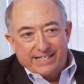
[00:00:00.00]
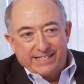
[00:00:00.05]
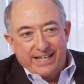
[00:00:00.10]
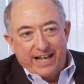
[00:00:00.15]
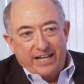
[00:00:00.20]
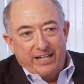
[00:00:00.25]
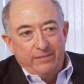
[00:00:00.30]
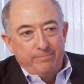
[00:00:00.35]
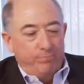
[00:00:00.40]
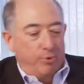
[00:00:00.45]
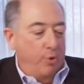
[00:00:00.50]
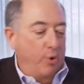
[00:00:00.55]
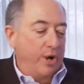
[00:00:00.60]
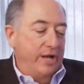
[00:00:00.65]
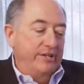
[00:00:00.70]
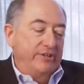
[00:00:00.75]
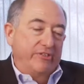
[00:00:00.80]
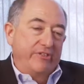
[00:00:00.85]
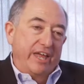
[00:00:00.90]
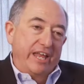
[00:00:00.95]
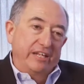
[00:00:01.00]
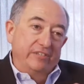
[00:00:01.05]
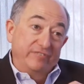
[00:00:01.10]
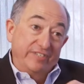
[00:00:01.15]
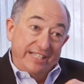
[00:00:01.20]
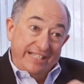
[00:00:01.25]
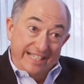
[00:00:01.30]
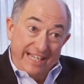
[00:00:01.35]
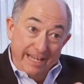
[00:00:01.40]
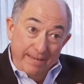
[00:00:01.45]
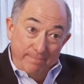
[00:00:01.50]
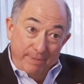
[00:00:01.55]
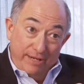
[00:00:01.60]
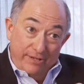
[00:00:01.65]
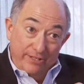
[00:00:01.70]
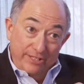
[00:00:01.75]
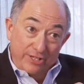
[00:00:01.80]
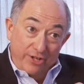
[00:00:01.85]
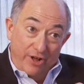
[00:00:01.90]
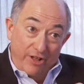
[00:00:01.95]
a second point. And then if C
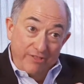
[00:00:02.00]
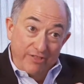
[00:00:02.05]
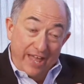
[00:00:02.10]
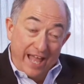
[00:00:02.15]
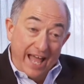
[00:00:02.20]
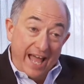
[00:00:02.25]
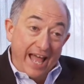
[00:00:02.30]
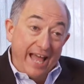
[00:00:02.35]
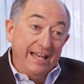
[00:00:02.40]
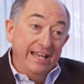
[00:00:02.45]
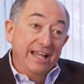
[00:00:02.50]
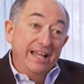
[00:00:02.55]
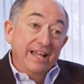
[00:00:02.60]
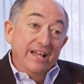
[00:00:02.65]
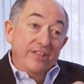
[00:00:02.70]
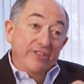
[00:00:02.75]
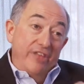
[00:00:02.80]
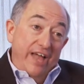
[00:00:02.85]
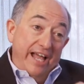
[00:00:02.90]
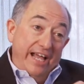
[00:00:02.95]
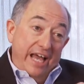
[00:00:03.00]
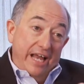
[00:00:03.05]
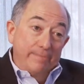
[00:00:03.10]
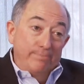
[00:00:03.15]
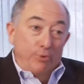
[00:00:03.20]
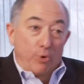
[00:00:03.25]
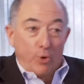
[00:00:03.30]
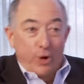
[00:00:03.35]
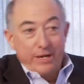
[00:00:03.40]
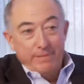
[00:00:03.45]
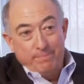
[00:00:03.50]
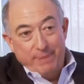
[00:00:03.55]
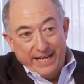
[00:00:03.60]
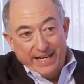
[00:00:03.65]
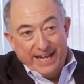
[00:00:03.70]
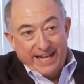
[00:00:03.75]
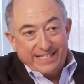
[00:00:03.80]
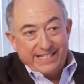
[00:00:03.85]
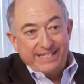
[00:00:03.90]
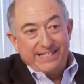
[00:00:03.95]
builds on that, they get a point,
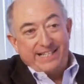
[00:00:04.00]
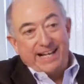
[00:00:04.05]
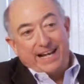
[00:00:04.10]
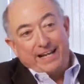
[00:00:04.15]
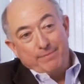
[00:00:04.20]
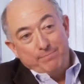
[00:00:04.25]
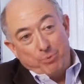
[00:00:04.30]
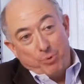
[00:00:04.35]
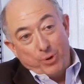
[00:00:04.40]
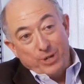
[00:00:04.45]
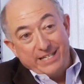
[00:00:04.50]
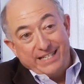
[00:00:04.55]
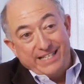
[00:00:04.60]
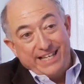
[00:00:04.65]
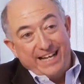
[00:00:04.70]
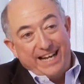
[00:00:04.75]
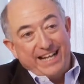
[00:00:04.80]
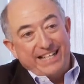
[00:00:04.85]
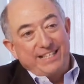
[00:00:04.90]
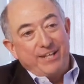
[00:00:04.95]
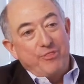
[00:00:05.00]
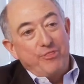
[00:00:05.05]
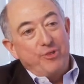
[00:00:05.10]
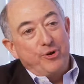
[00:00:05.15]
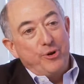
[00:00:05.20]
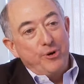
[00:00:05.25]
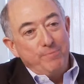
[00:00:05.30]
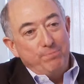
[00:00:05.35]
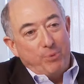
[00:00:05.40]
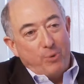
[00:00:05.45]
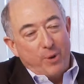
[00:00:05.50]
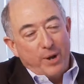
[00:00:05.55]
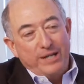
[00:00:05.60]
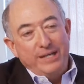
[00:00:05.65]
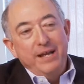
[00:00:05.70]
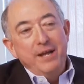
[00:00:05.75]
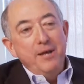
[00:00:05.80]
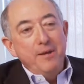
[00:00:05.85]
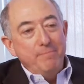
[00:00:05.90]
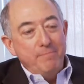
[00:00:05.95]
B gets a second point, C gets a third
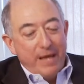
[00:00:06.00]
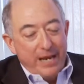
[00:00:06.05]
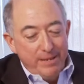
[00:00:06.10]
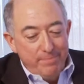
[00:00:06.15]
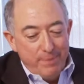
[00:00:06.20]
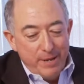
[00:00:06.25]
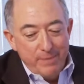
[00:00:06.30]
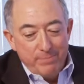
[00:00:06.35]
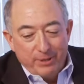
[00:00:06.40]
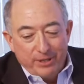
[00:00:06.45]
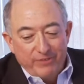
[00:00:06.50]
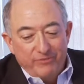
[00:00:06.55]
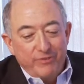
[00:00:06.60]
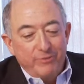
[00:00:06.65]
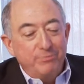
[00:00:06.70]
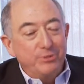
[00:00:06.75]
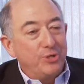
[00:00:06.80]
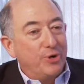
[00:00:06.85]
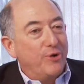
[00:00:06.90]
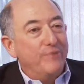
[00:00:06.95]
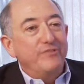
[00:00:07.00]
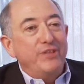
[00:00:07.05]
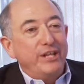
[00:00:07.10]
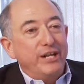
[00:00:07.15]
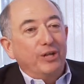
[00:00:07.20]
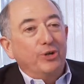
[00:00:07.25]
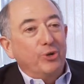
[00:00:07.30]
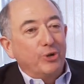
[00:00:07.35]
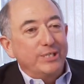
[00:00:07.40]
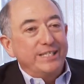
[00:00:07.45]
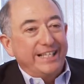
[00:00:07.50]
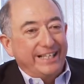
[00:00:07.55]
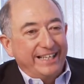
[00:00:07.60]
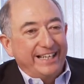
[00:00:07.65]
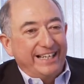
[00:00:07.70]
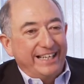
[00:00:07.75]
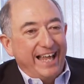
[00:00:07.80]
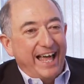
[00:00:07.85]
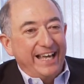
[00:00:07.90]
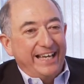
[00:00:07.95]
point. Many people have observed that it looks a
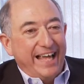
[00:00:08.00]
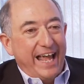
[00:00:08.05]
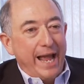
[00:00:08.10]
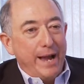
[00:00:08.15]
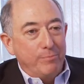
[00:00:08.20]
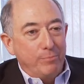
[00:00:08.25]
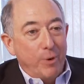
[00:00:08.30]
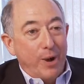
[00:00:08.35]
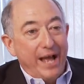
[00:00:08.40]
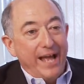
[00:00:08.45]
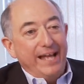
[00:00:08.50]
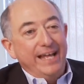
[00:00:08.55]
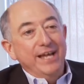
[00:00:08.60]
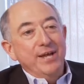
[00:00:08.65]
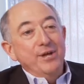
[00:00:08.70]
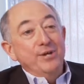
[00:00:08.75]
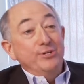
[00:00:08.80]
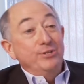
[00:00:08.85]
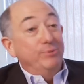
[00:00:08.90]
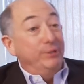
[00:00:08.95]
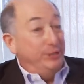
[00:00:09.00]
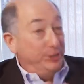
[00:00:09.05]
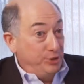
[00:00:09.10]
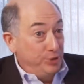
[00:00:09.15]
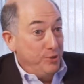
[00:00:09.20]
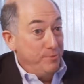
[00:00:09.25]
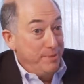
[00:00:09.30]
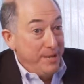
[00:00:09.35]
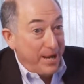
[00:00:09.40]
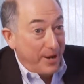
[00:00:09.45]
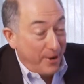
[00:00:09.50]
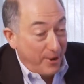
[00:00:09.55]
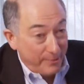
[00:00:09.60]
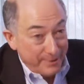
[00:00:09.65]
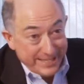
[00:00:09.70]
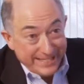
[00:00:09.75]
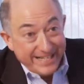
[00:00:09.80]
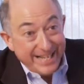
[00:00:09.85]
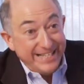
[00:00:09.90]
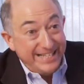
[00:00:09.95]
little like Amway, to which Toubia
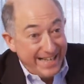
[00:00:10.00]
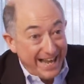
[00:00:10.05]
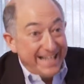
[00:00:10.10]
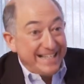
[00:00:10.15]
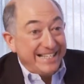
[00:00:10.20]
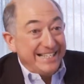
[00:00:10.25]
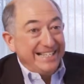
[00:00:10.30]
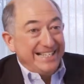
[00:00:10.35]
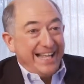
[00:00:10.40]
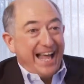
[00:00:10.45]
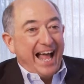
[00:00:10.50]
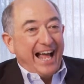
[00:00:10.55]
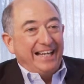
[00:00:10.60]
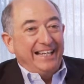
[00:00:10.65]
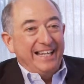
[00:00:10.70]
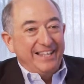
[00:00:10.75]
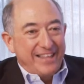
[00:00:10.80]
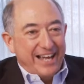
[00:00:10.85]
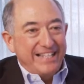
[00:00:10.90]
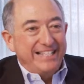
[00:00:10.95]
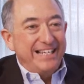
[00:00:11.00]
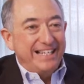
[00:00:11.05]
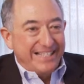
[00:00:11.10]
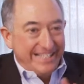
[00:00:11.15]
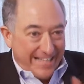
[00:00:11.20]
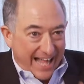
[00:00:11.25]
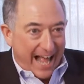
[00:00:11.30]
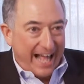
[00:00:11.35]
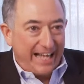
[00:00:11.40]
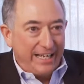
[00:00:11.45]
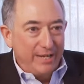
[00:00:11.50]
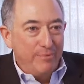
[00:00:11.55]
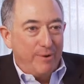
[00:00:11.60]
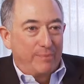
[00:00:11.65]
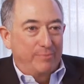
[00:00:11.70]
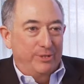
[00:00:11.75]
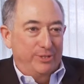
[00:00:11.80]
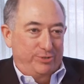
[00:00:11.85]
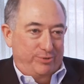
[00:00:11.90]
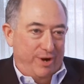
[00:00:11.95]
always says, yes, exactly. That's exactly
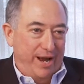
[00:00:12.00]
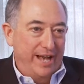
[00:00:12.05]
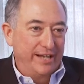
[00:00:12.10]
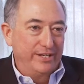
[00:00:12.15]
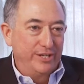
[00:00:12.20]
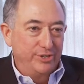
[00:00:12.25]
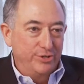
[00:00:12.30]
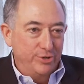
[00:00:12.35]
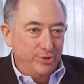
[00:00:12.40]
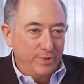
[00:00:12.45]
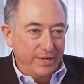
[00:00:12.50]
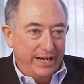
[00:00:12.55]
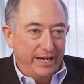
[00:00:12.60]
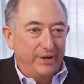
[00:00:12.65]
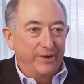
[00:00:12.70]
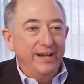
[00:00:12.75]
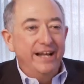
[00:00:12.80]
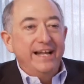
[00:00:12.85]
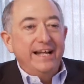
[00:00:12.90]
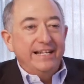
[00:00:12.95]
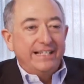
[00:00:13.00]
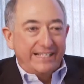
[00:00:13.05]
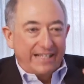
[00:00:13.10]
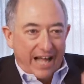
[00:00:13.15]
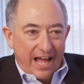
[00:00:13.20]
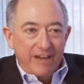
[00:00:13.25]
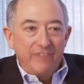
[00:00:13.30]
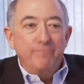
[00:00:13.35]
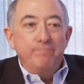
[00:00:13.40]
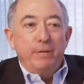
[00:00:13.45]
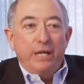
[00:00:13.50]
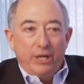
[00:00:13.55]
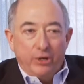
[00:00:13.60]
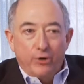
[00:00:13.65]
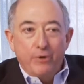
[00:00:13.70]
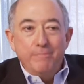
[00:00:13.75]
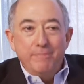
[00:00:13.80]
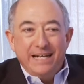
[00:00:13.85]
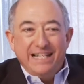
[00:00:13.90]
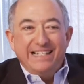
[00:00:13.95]
what we're trying to do here. It's kind of
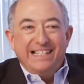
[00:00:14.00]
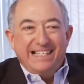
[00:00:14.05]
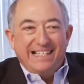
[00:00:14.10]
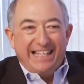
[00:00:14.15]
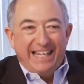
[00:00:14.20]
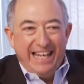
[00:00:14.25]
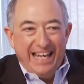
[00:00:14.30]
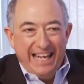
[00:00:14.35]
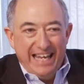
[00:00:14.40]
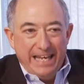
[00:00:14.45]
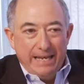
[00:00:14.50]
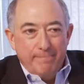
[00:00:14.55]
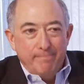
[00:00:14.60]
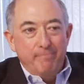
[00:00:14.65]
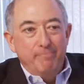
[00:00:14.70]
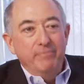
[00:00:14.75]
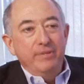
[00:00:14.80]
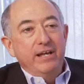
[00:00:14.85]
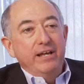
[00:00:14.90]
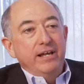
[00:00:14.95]
pyramid scheme